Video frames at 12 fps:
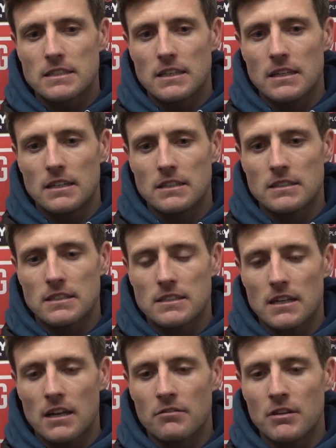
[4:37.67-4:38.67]
to
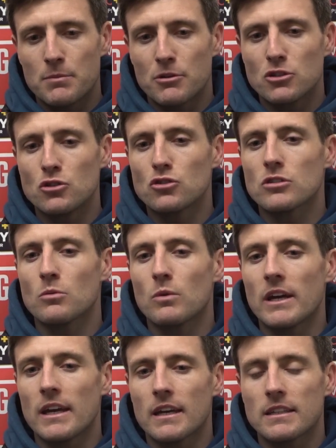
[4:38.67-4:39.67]
try and reproduce the
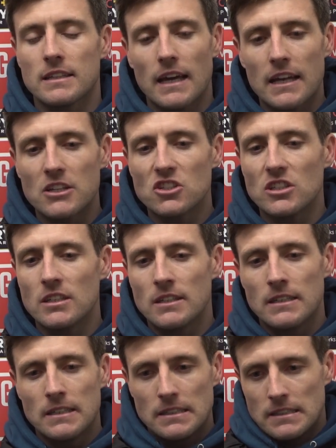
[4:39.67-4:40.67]
work, the energy,
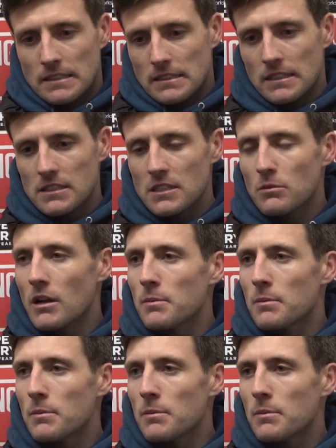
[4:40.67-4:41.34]
and see what